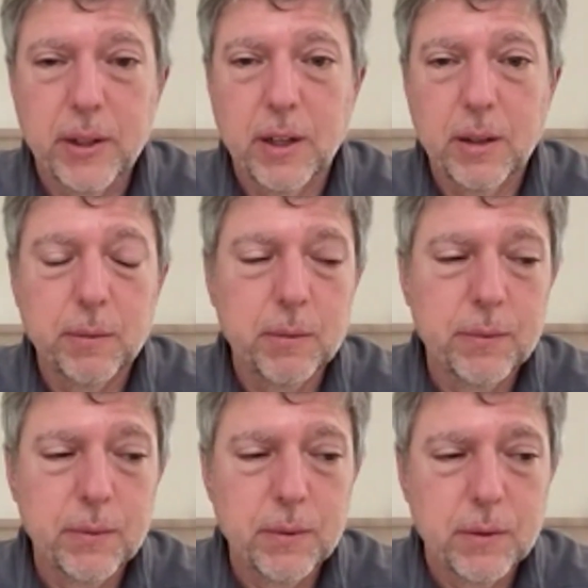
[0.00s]

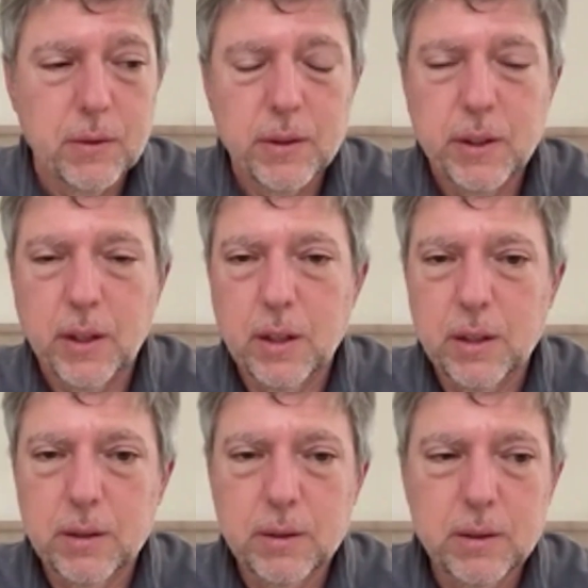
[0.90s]
There
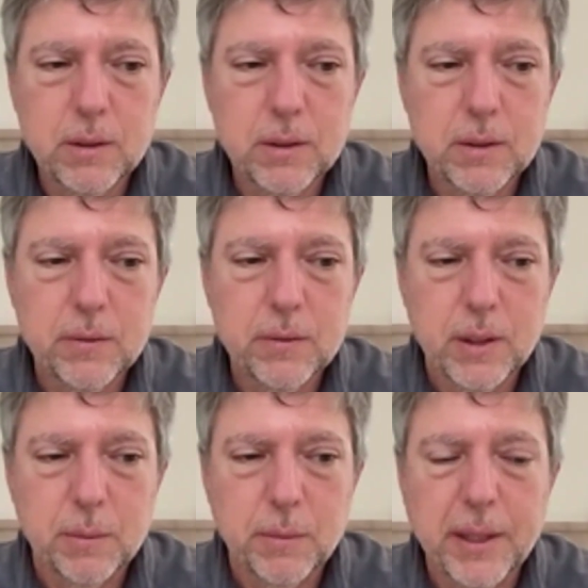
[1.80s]
are
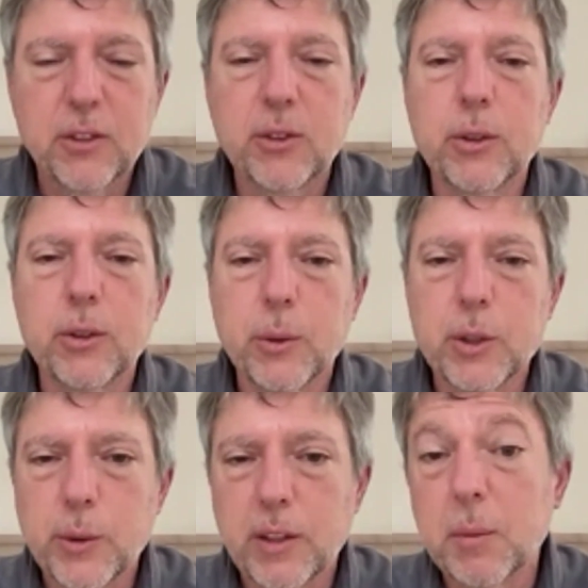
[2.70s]
many schools for
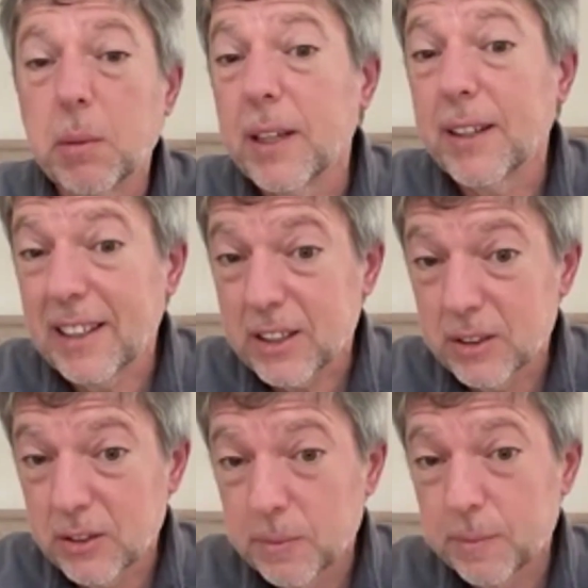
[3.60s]
which we have complete
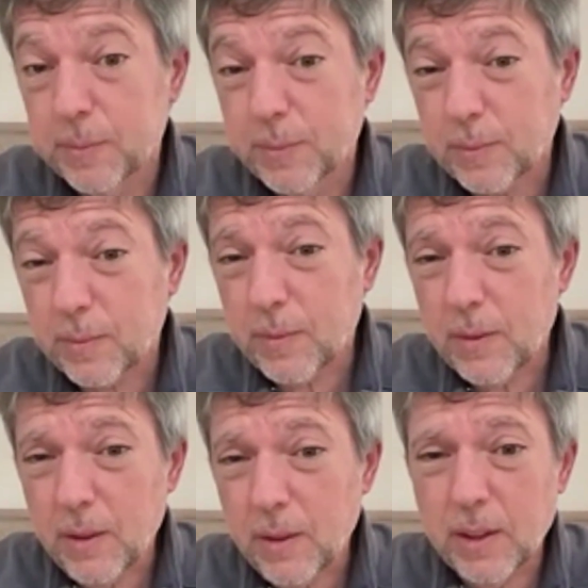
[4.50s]
collections,
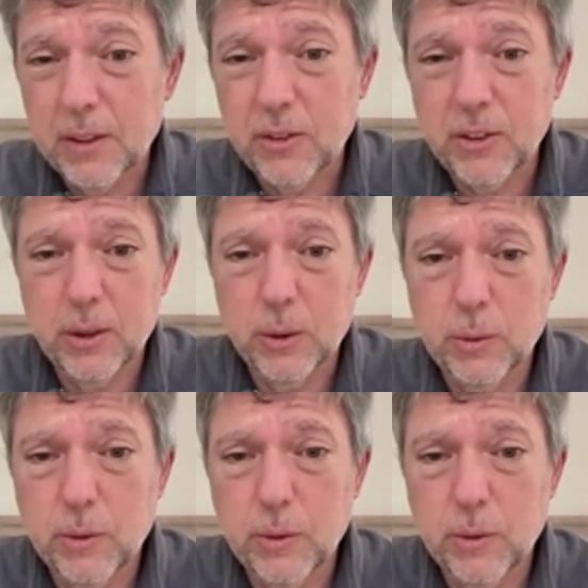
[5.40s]
and so